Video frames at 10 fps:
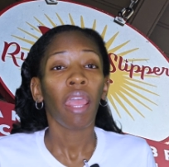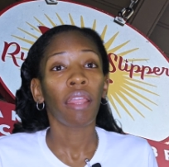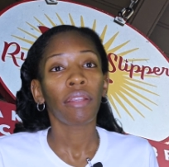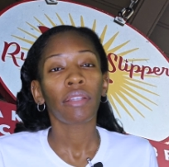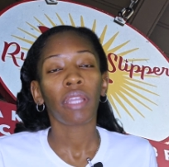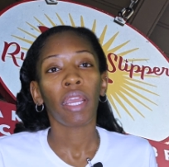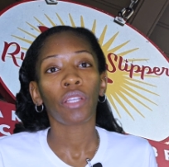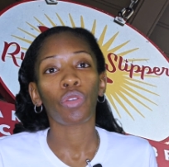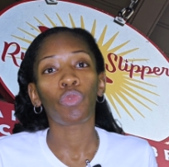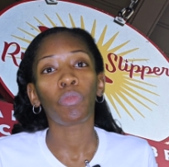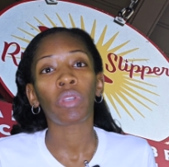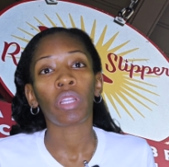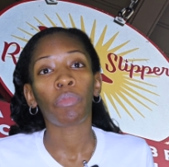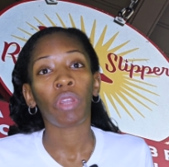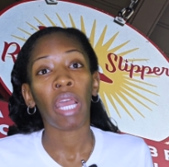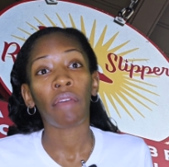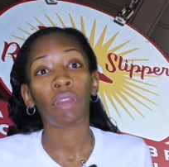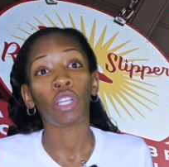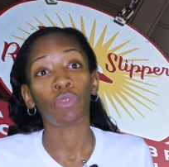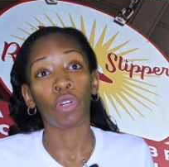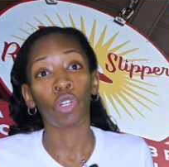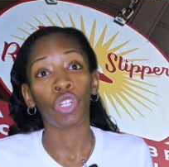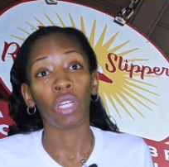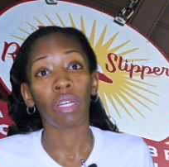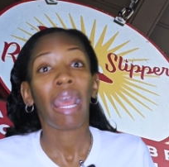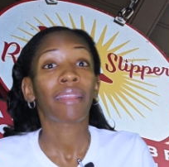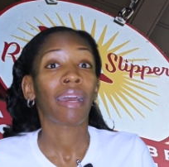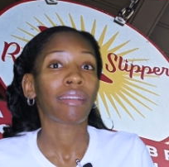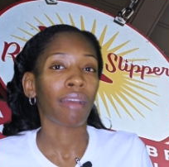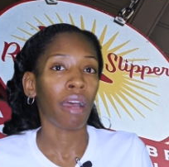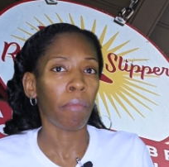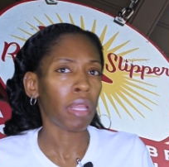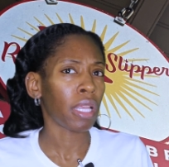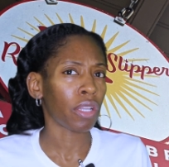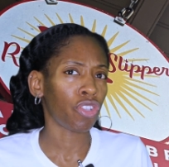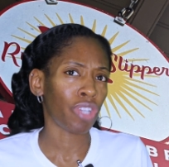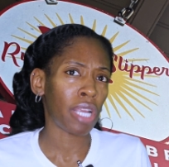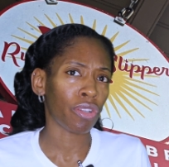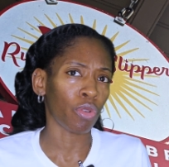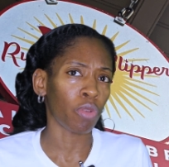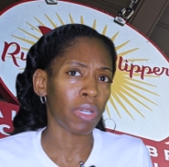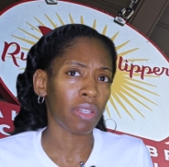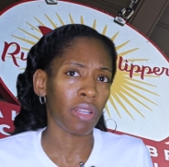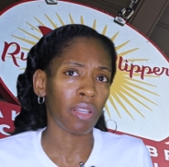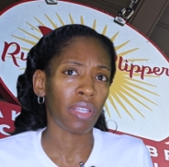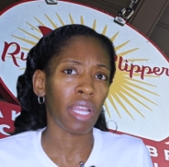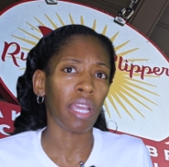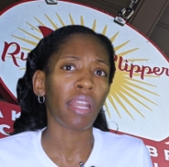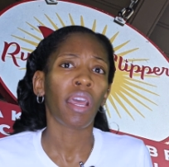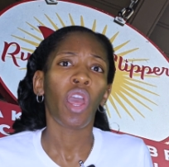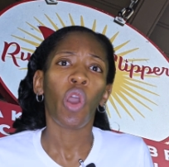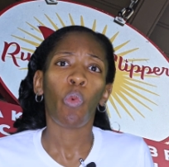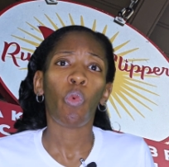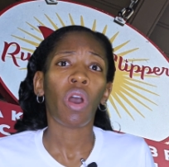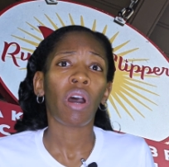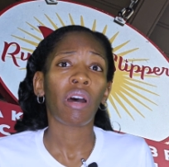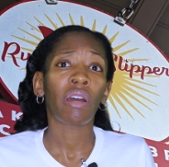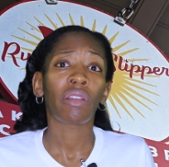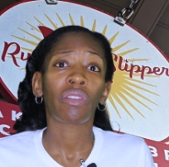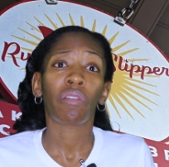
In this case, the Ruby Slipper Café's version, at that time, I think it's changed a little bit since then, was